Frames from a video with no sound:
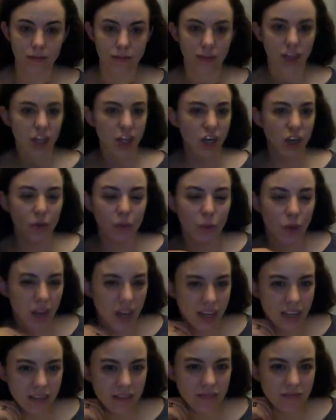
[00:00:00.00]
You know
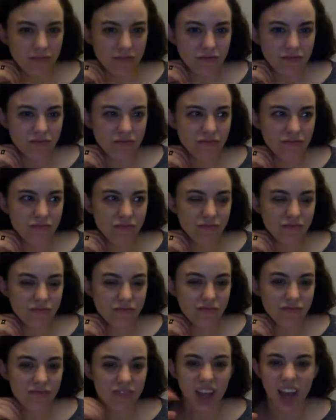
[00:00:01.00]
what?
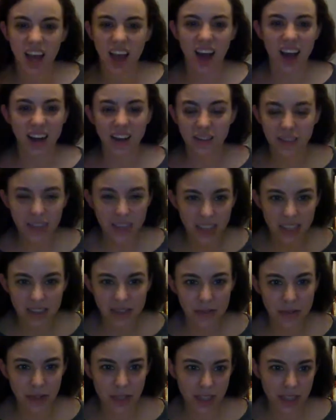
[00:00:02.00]
I don't think it's
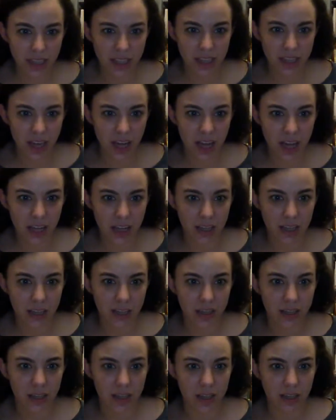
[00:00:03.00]
really that
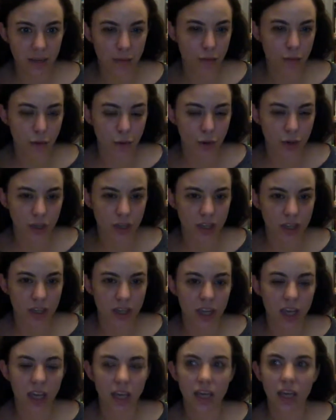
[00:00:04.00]
important.
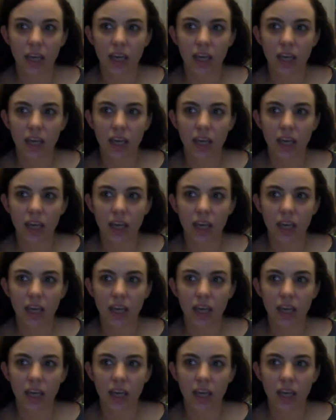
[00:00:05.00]
Like,